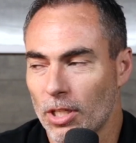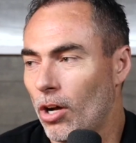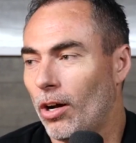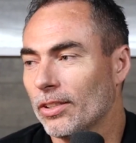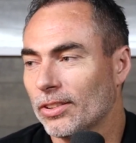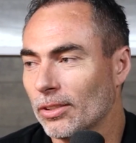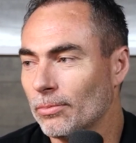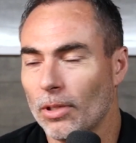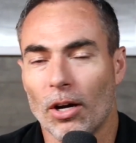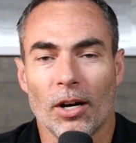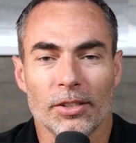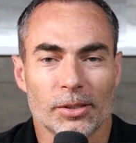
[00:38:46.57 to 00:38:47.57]
Awesome
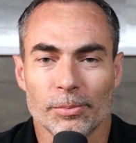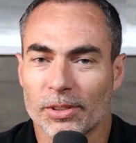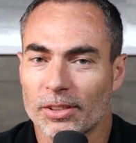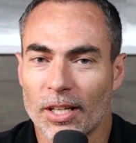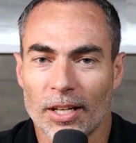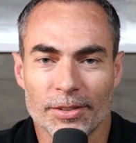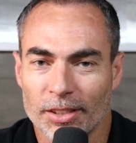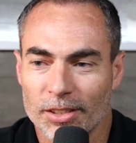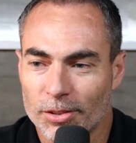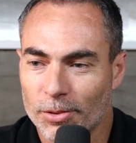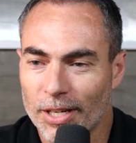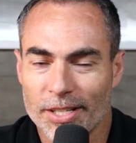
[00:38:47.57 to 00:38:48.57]
stuff.
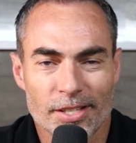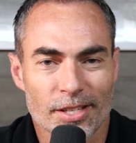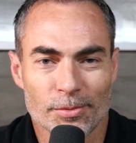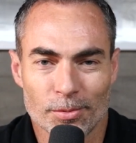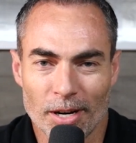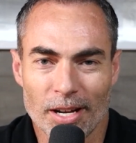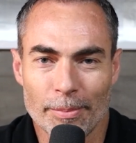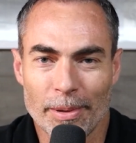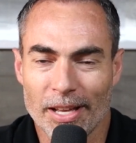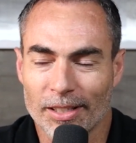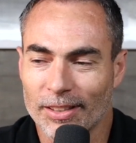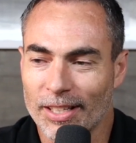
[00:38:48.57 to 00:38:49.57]
Gracey
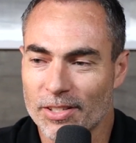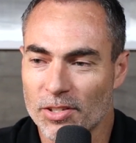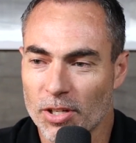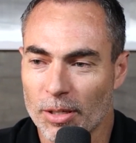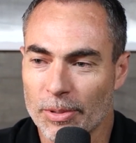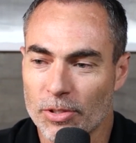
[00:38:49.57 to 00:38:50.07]
Ryback, ladies and gentlemen.